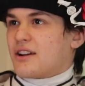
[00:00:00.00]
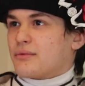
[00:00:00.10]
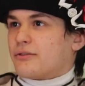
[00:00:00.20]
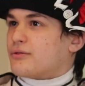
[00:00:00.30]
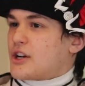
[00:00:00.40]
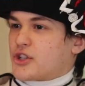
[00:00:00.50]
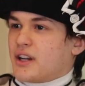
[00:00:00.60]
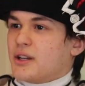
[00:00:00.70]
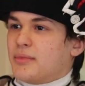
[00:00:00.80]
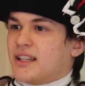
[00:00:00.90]
of
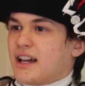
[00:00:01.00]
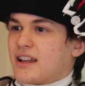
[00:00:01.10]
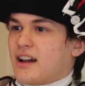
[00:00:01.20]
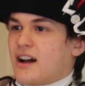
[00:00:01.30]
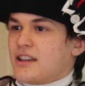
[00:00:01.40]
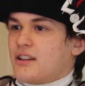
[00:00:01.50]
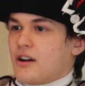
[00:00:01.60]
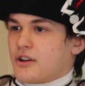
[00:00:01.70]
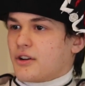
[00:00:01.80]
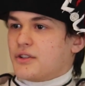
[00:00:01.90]
refreshing to be like a
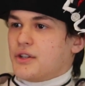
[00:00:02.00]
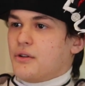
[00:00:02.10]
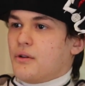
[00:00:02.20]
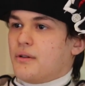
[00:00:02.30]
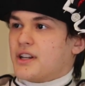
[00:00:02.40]
younger dude